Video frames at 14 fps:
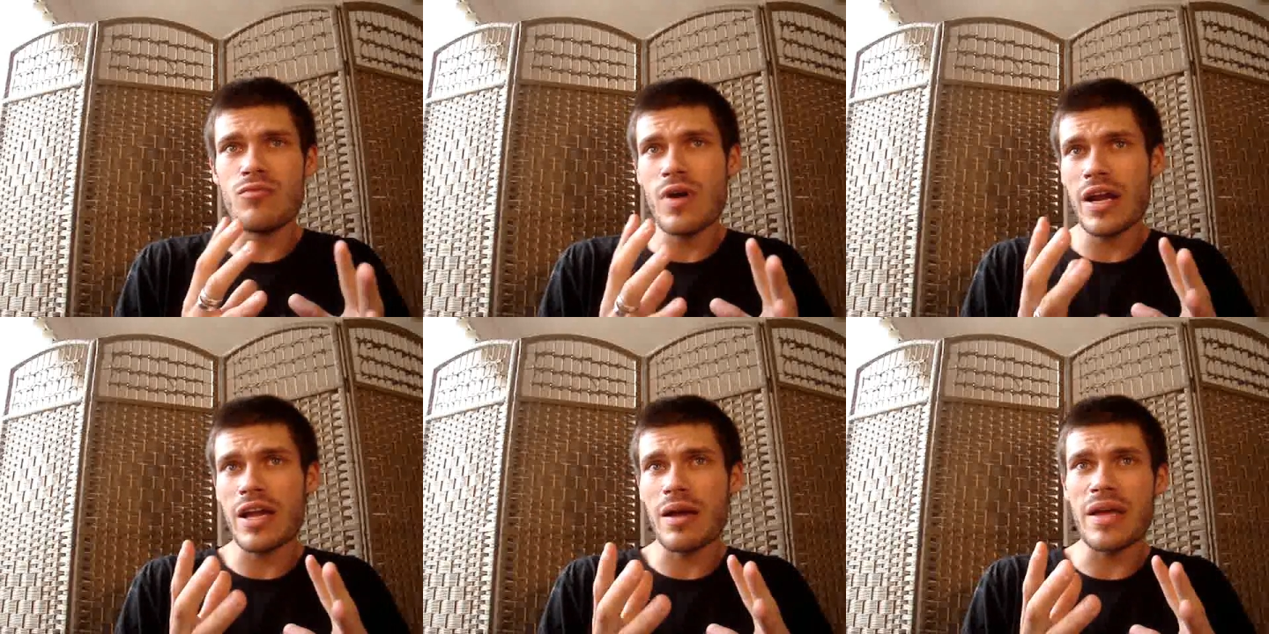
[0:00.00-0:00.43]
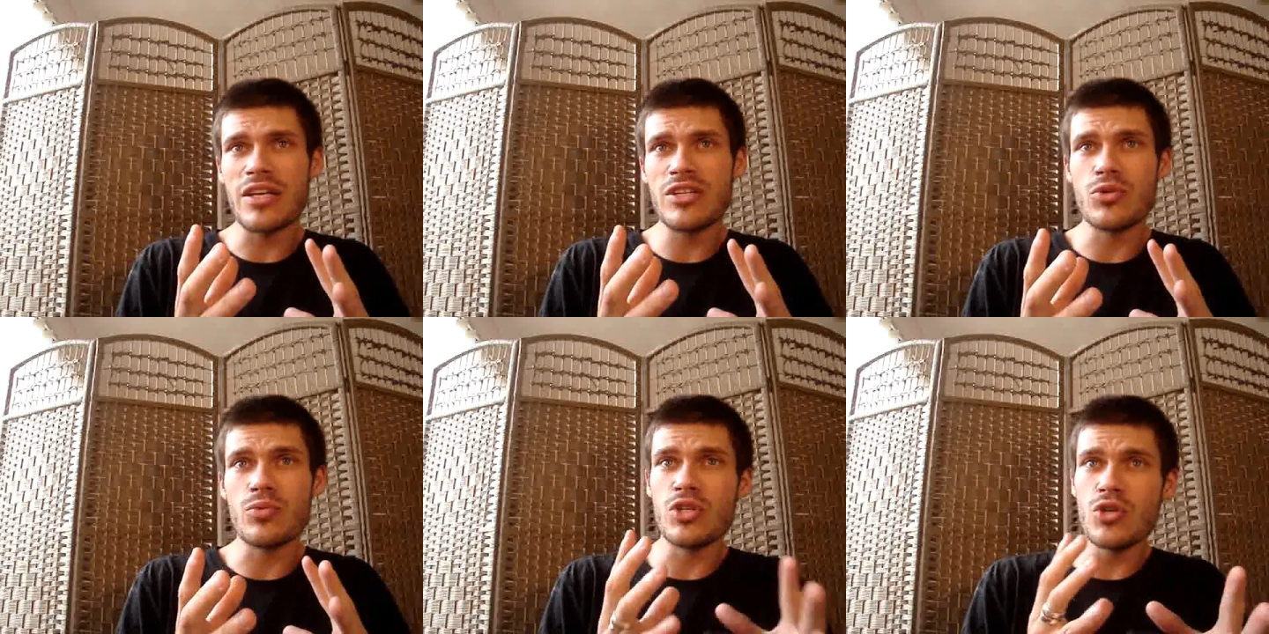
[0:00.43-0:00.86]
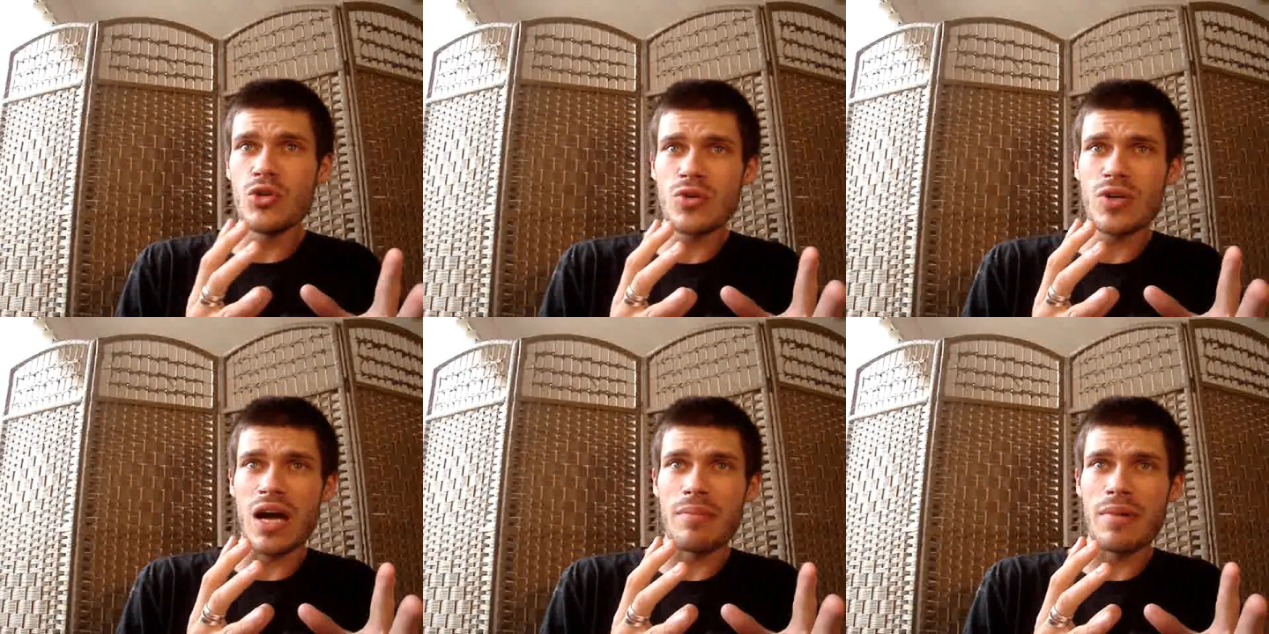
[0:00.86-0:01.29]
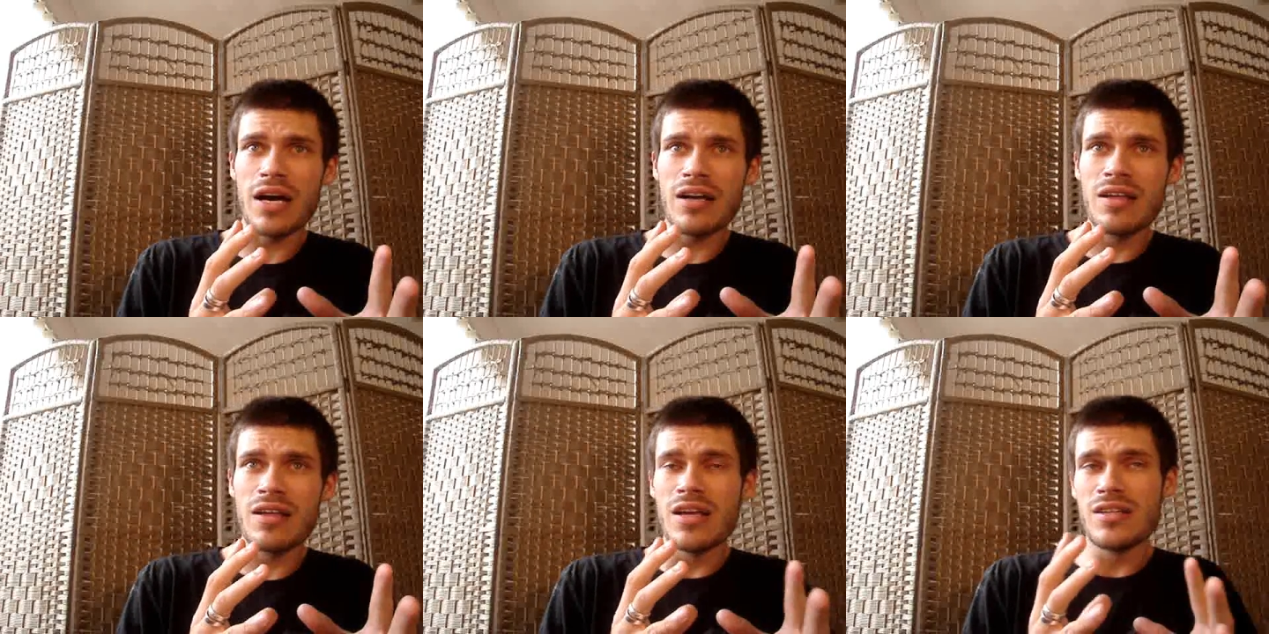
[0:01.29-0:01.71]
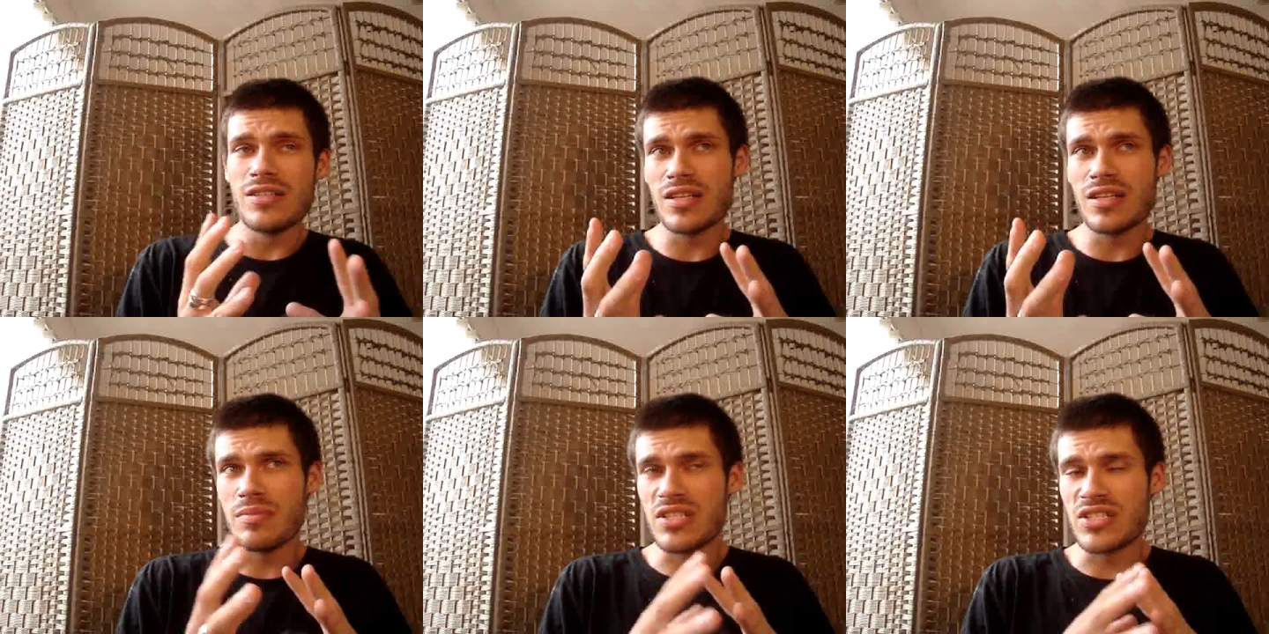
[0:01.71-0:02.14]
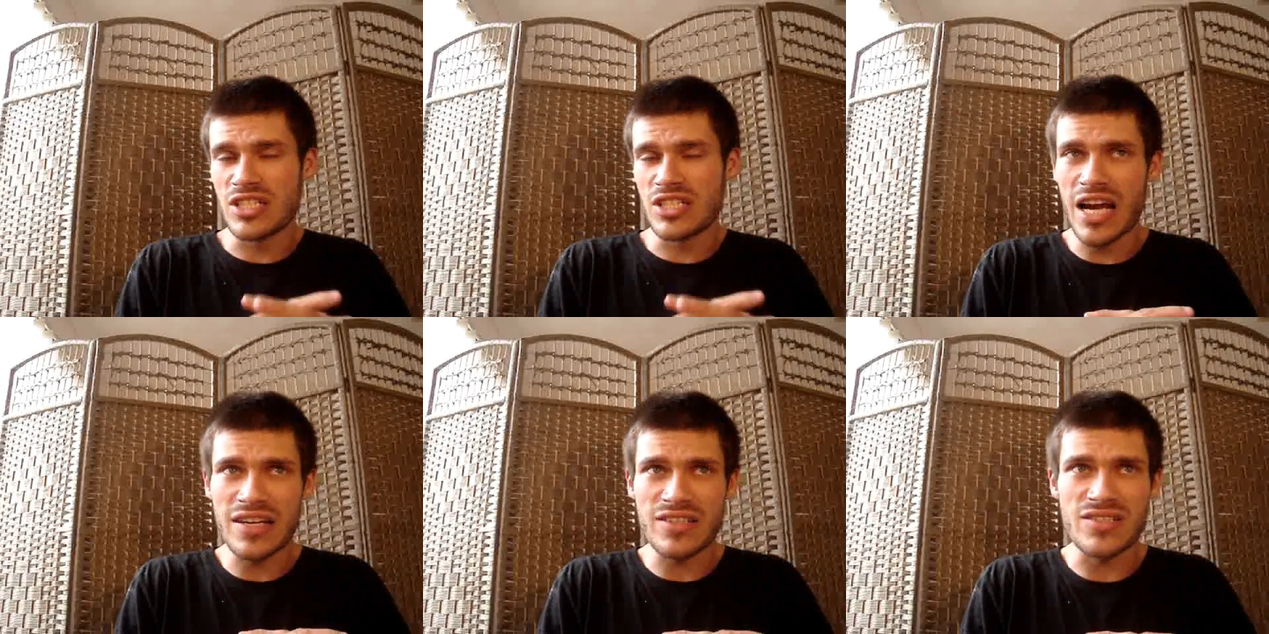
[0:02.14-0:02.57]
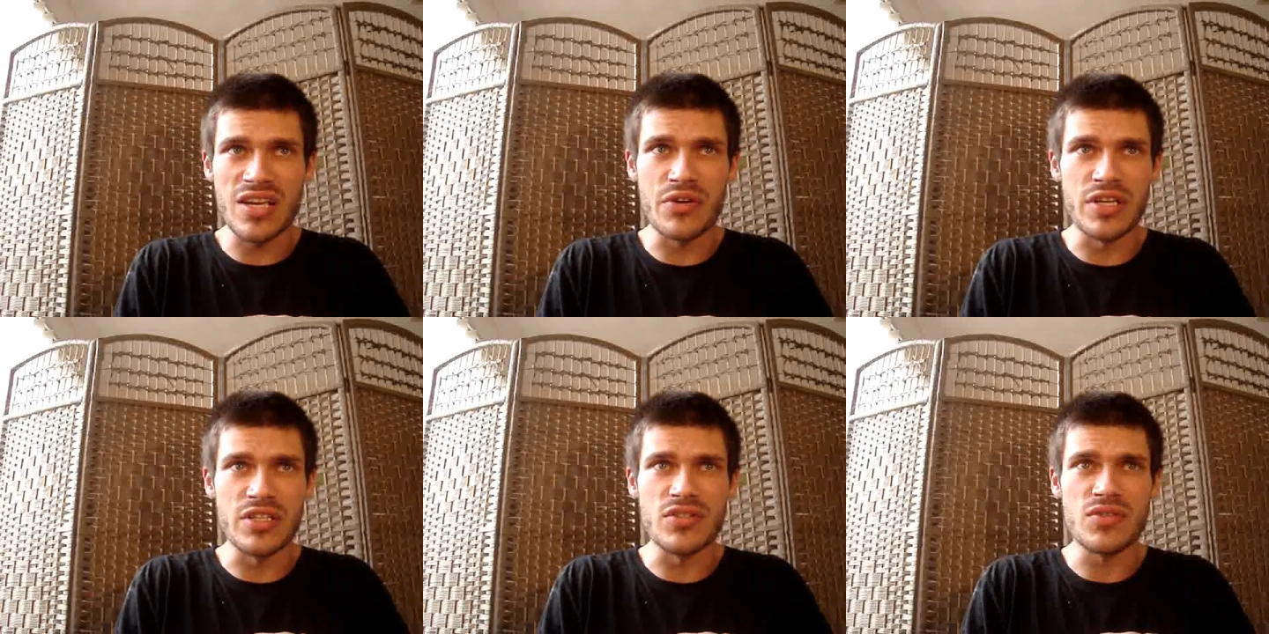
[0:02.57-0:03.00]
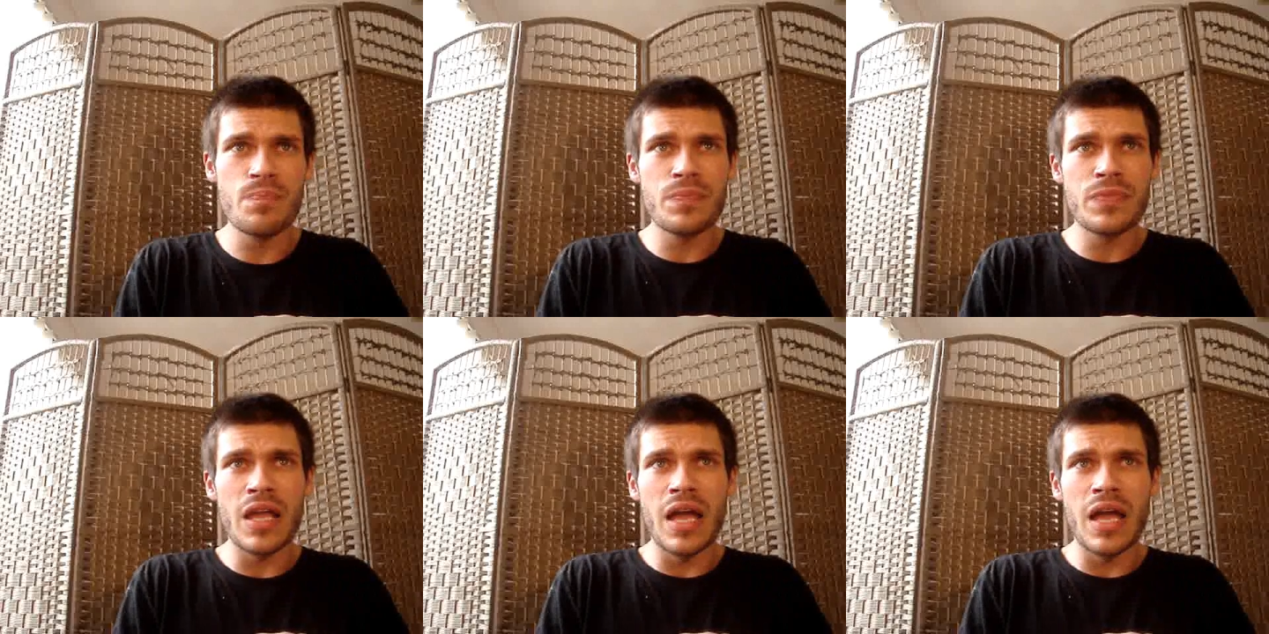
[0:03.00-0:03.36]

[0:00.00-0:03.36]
recommend to a newcomer to the Mr. Jack series?